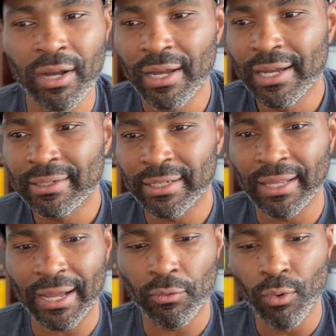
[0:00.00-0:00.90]
that,
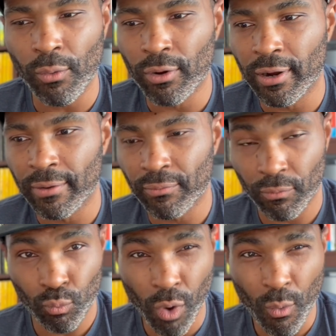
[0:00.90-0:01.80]
like, what we're
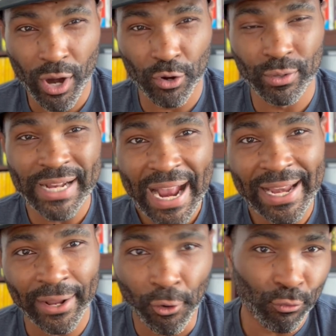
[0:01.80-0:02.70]

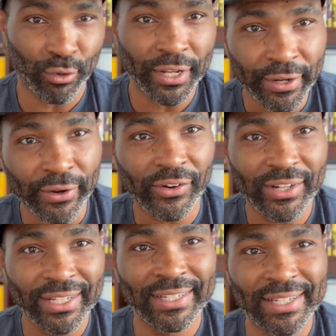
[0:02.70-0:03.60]
creating over here
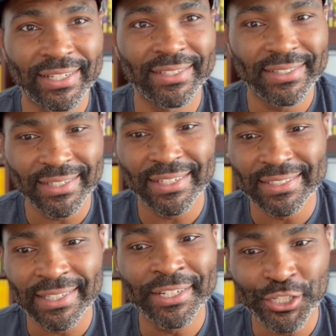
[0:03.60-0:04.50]
is
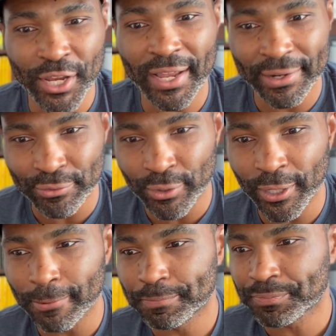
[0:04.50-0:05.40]
legit and real.